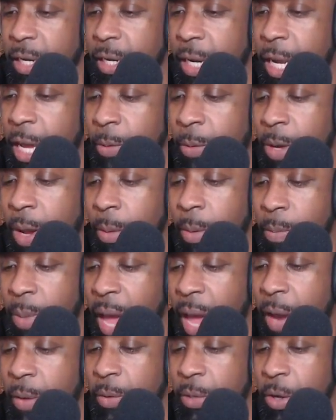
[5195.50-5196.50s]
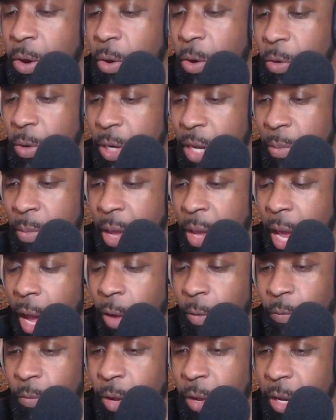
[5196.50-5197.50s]
him coming back with the whole Dead Man
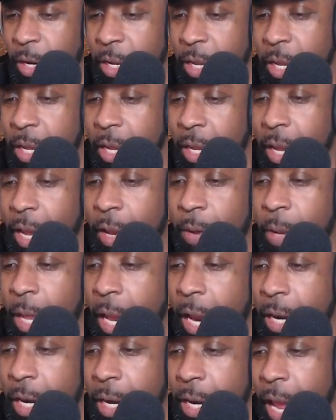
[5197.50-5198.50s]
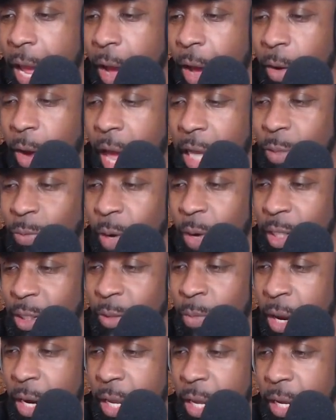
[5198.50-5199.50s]
outfit and laying it down last
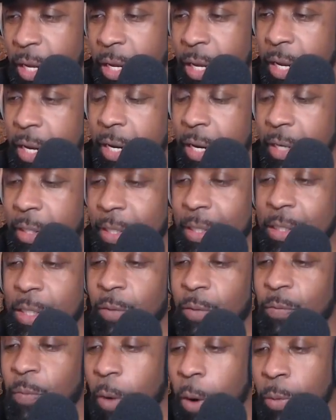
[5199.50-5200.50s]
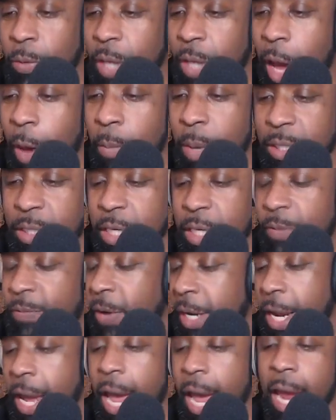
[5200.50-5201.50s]
WrestleMania just confirms how much he
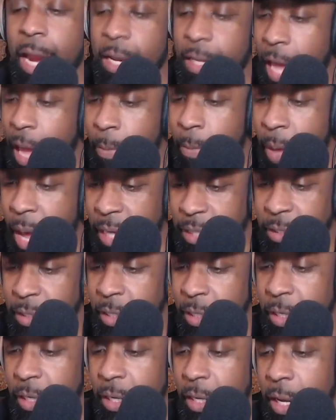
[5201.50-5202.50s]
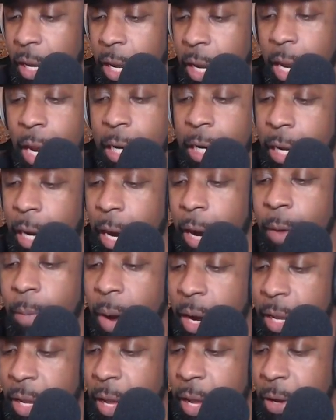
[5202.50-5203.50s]
fucking hated that match, and like
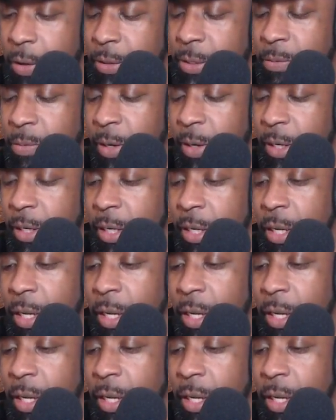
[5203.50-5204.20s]
everybody else. But